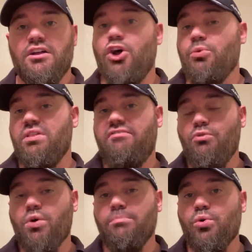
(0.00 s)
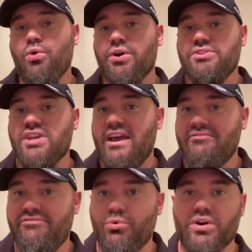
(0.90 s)
along with four boards
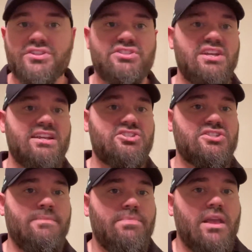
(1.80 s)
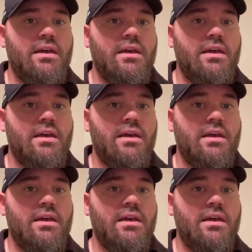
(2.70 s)
and four assists.